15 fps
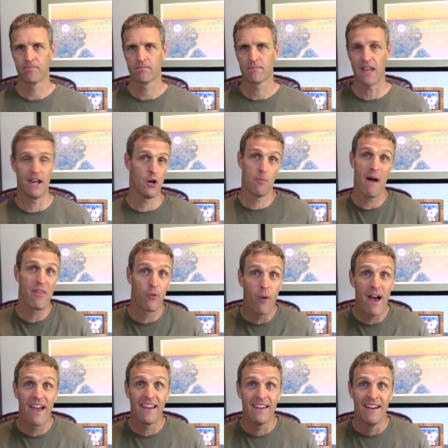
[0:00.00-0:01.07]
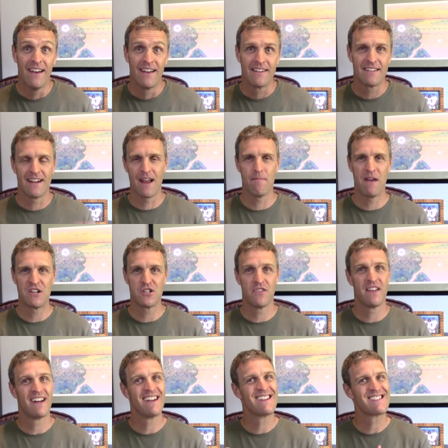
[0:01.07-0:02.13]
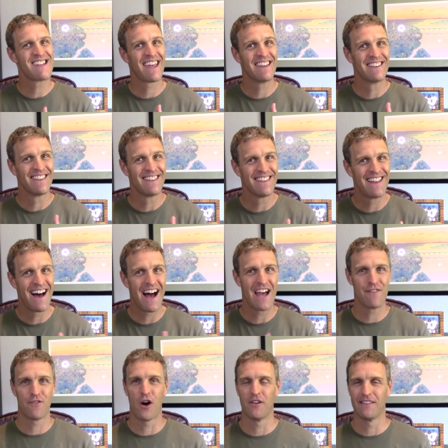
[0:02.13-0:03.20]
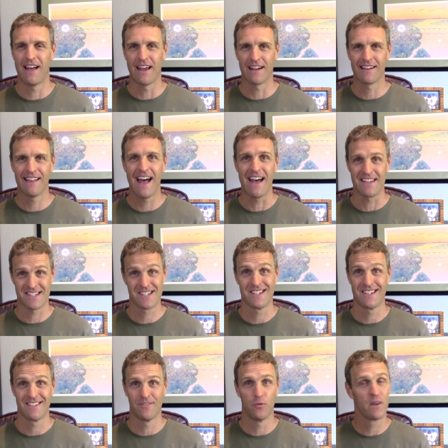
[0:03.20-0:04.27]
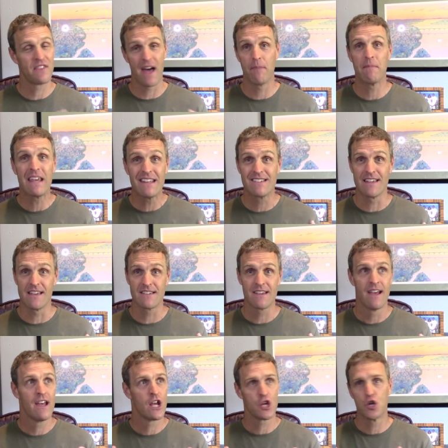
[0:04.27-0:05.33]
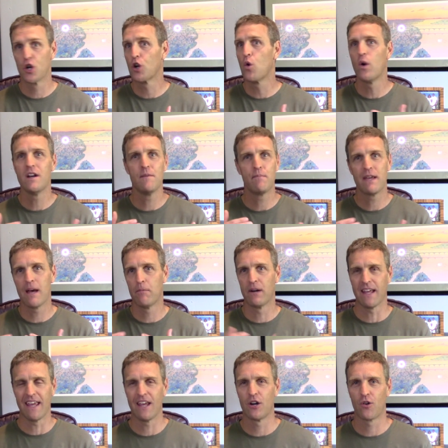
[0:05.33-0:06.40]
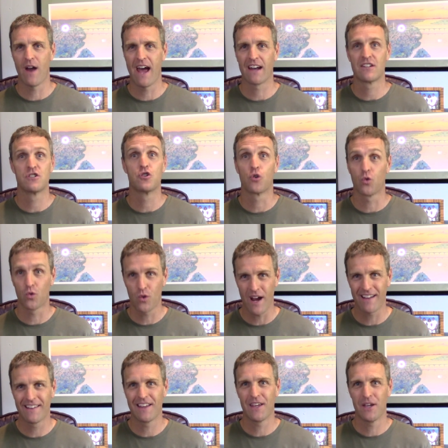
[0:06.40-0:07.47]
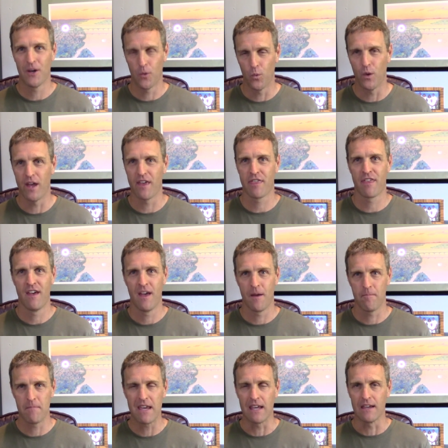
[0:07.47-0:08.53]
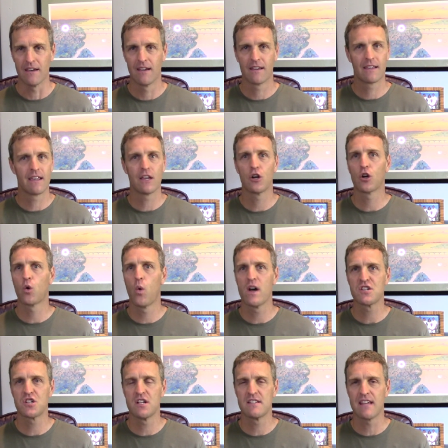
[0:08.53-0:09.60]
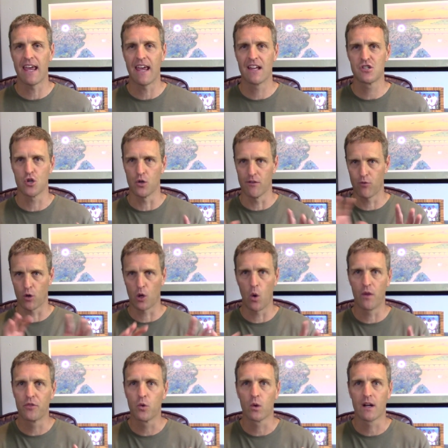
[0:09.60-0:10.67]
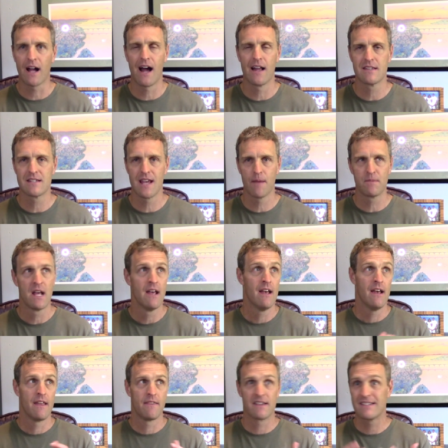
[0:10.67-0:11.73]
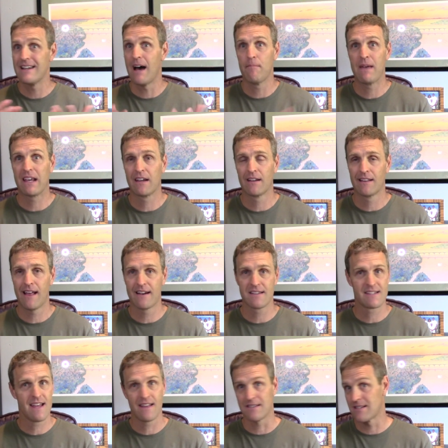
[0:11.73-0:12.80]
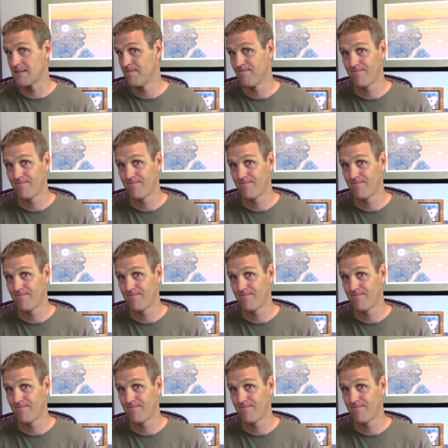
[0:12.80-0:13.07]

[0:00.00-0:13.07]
And oh, by the way, did I mention that it is a live online class? What that means is you're going to be able to interact directly with me. Get your questions answered. If we're going through a concept that's not making a lot of sense,